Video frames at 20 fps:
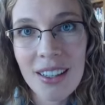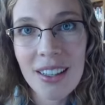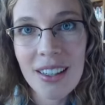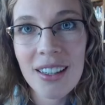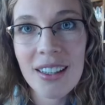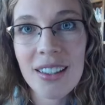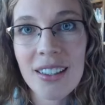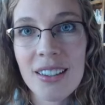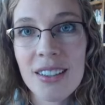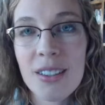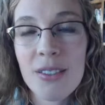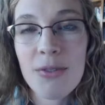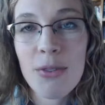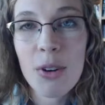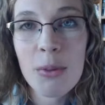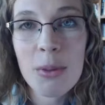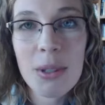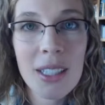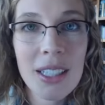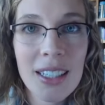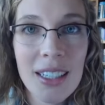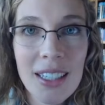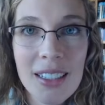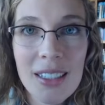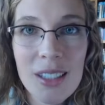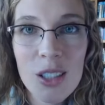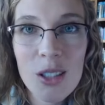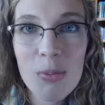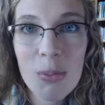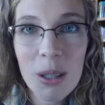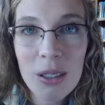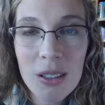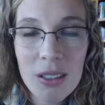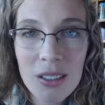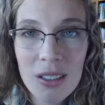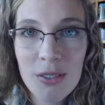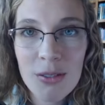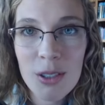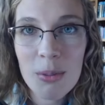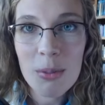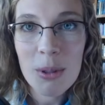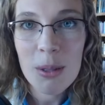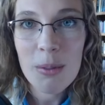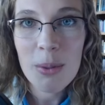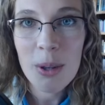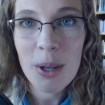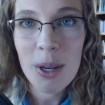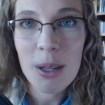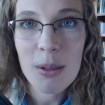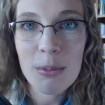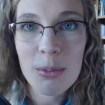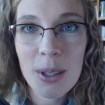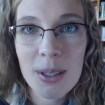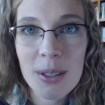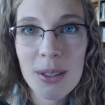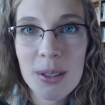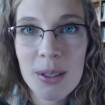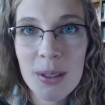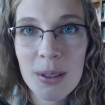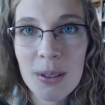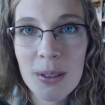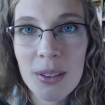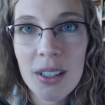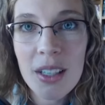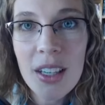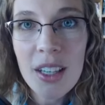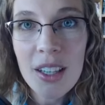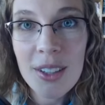It is formulated especially for people on prednisone.